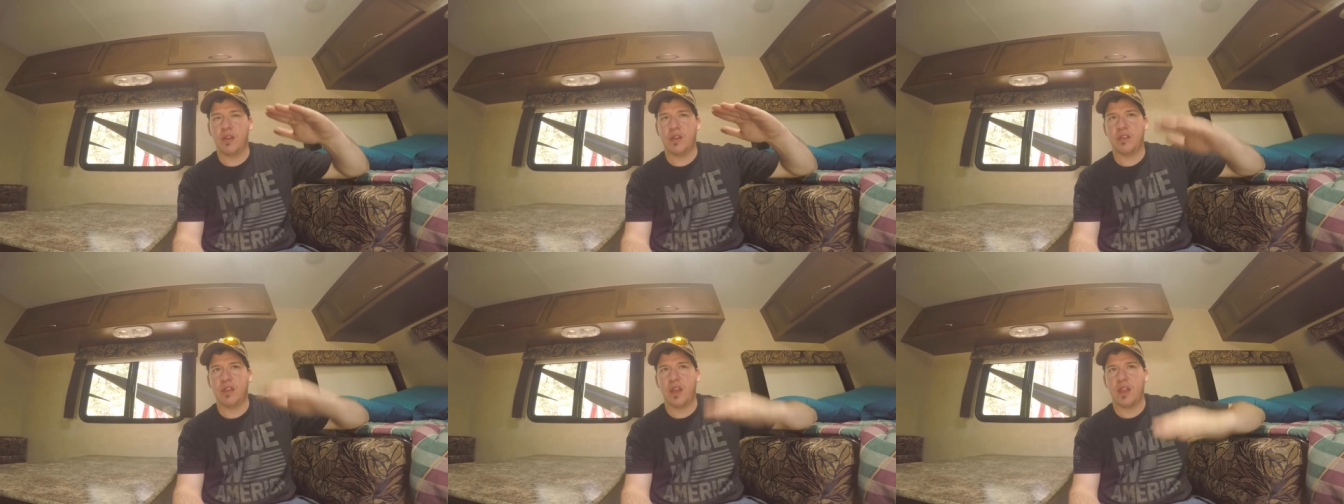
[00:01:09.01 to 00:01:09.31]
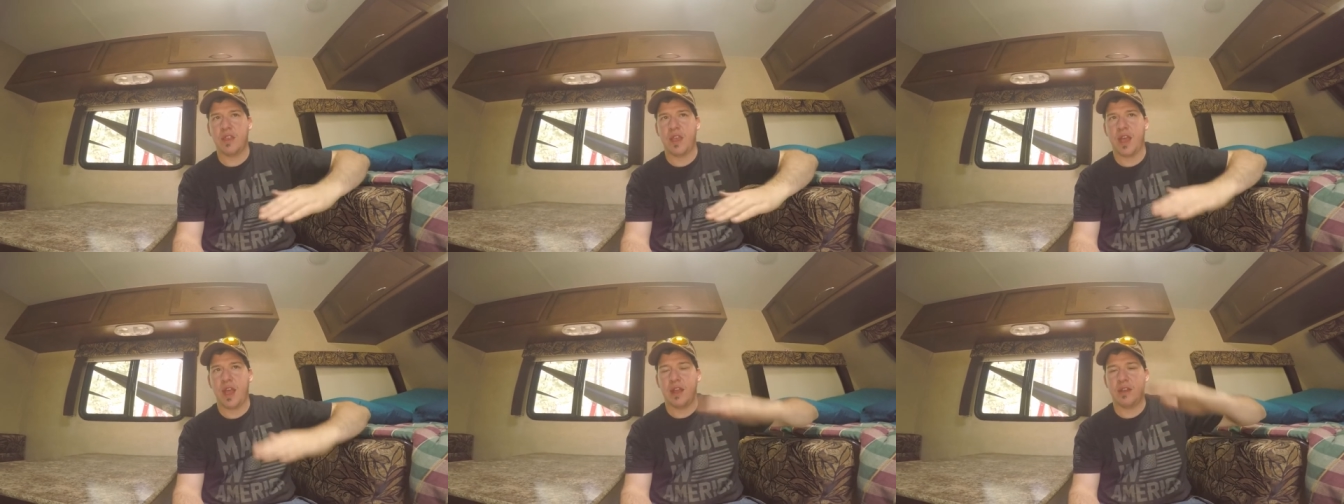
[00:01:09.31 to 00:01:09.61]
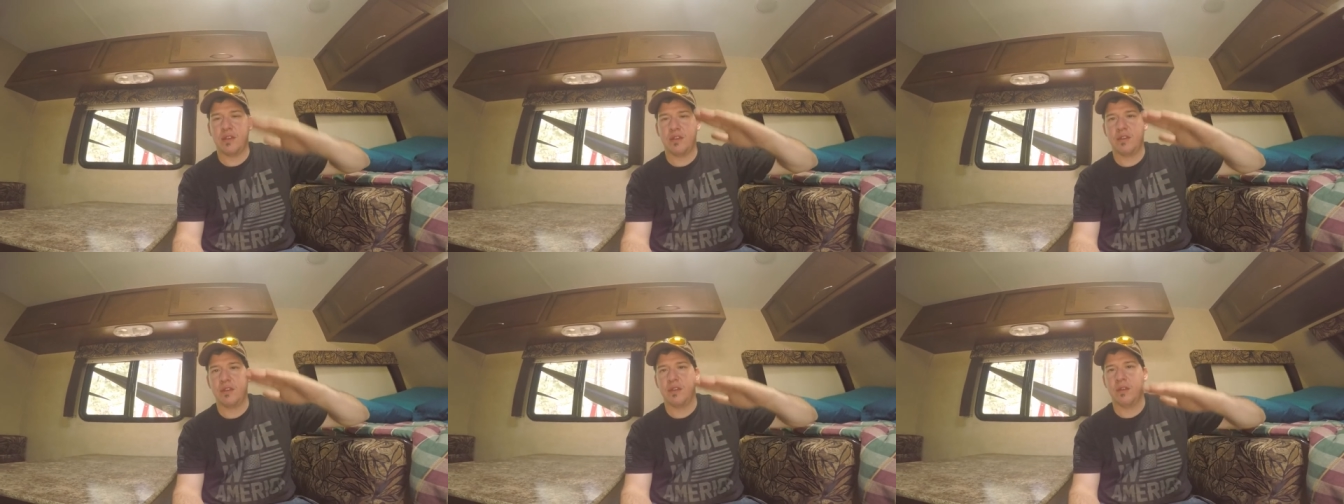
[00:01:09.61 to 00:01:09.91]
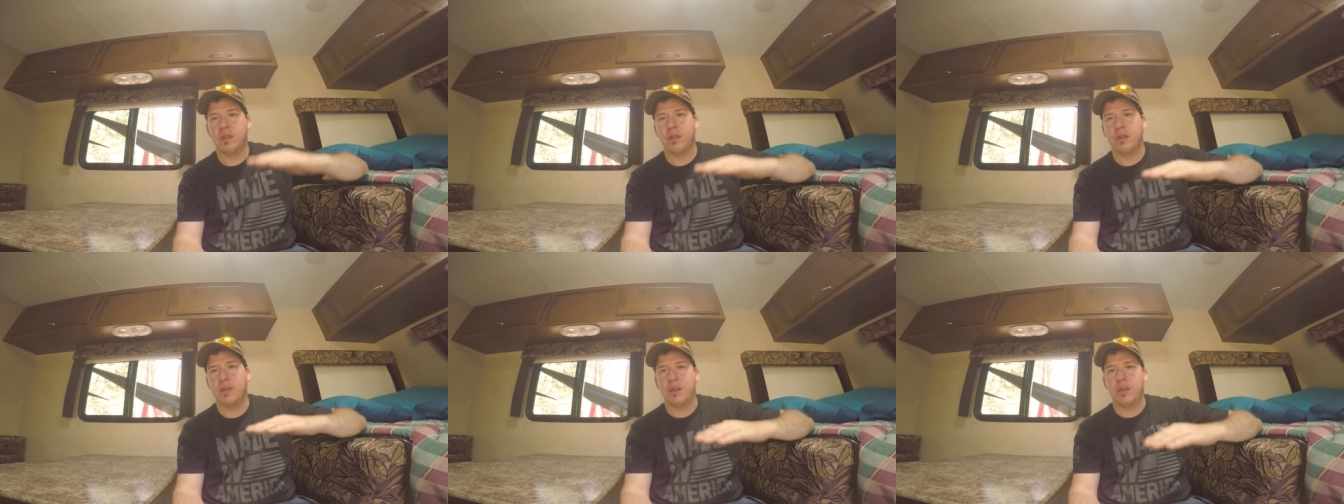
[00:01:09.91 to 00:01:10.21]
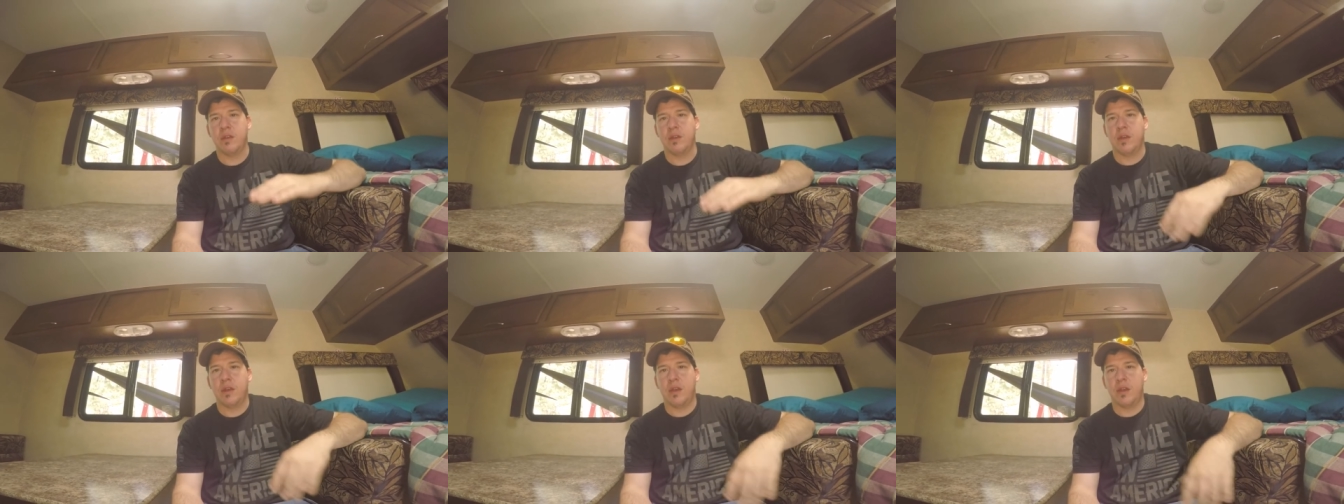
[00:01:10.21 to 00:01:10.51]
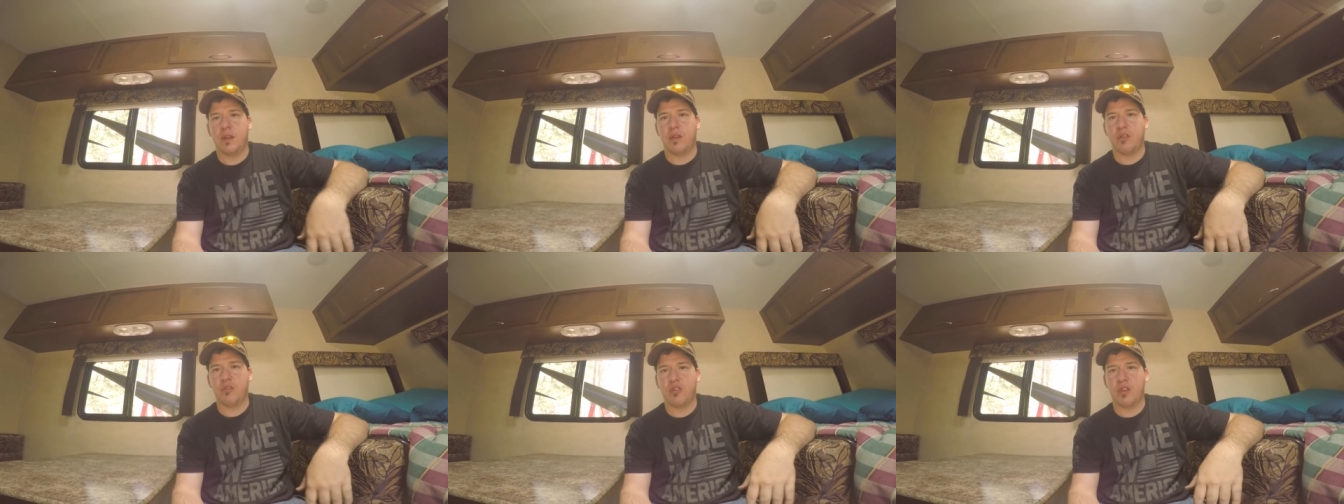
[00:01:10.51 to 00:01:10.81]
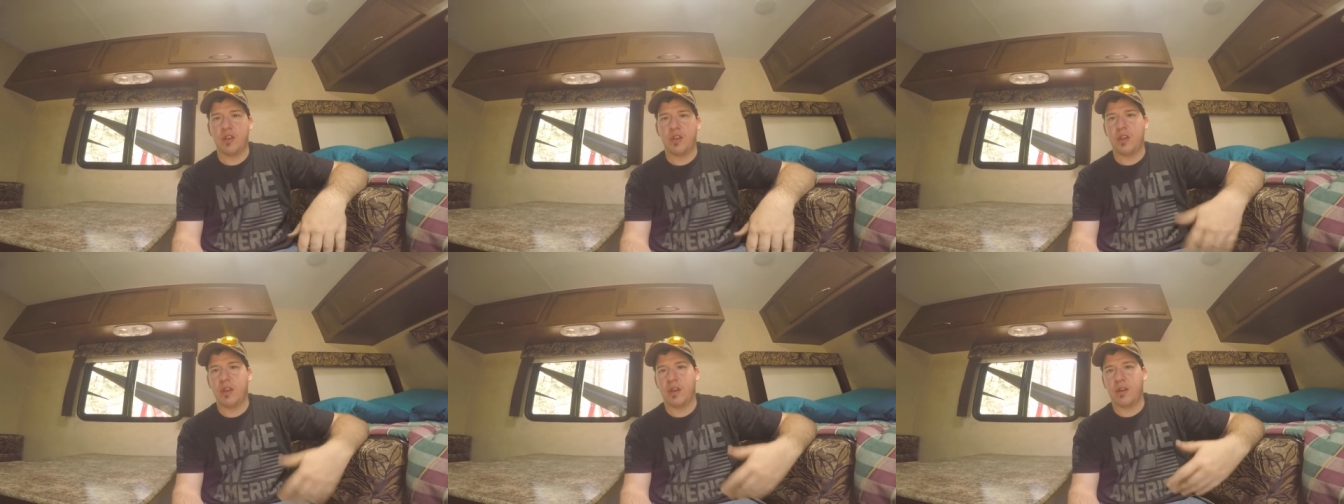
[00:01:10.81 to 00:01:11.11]
to set that, and I'll show
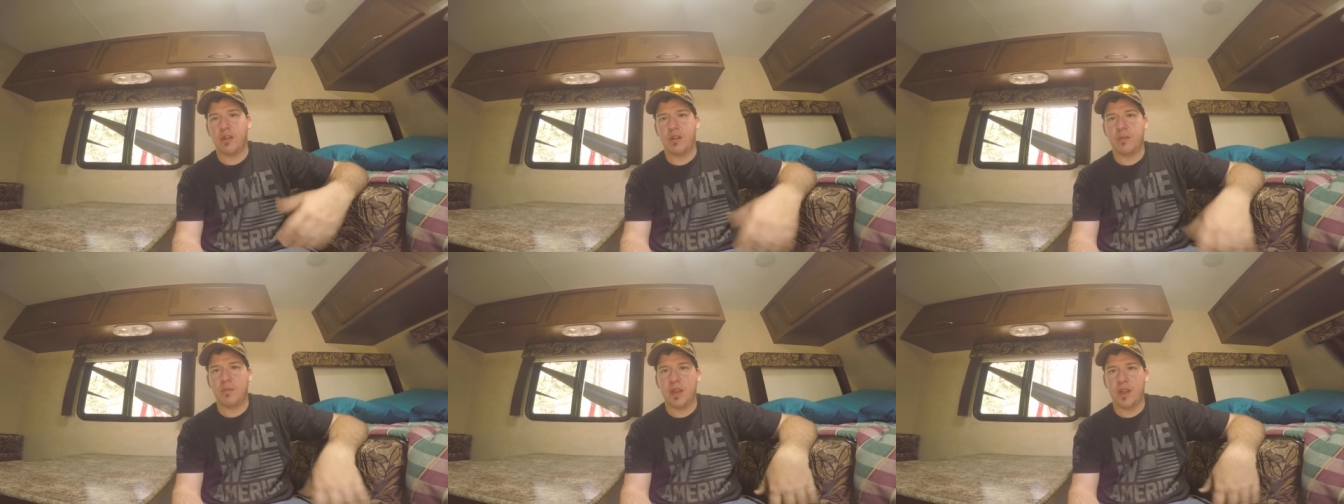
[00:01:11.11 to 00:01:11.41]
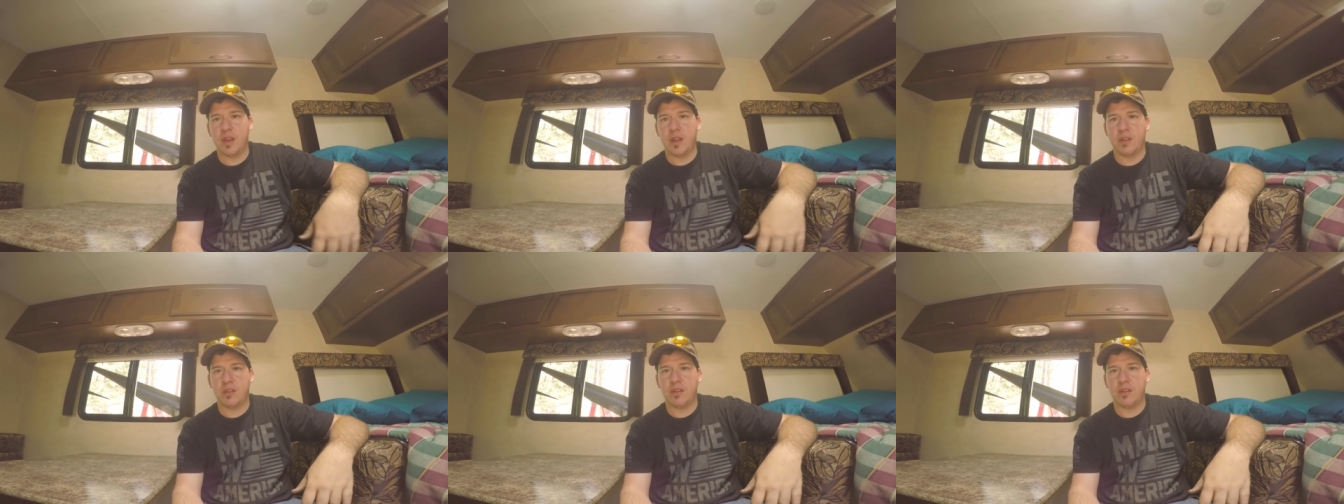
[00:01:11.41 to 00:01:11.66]
you here in a minute.